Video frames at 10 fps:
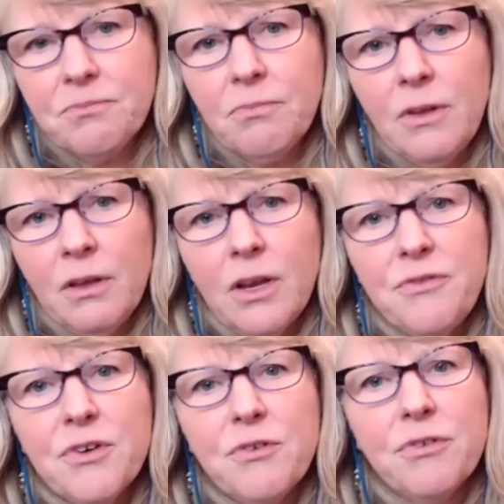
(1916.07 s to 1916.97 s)
And I
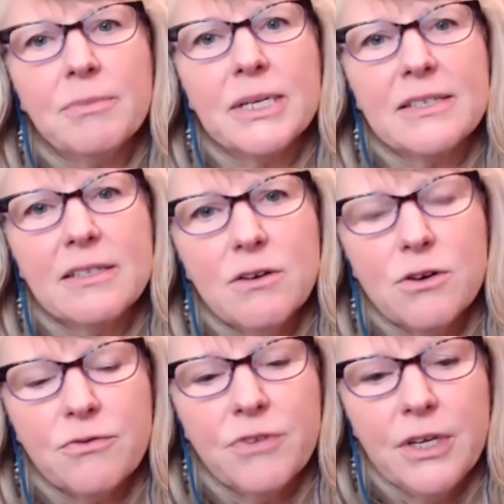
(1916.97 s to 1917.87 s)
feel for
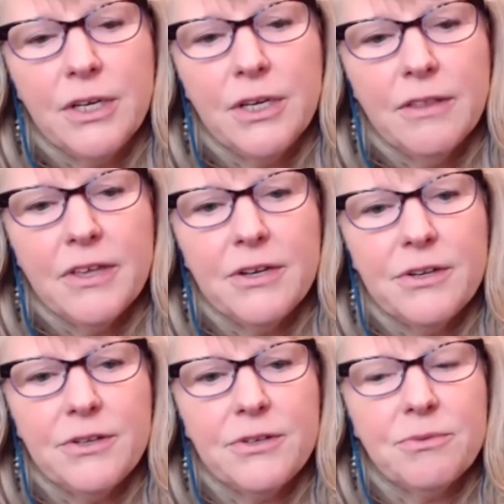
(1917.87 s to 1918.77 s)
myself that
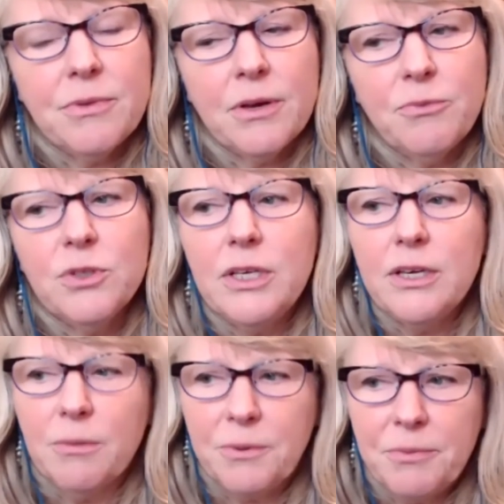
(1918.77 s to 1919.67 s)
it has really
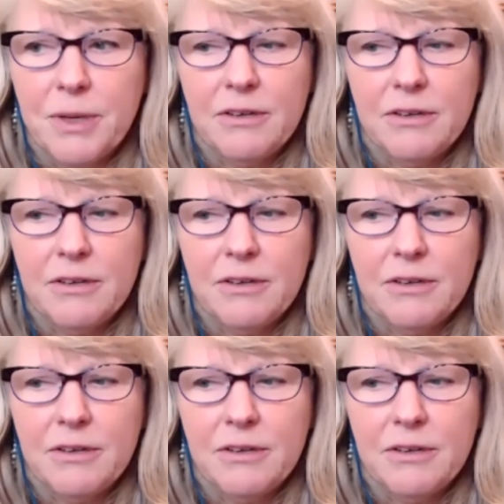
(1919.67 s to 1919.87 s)
helped me to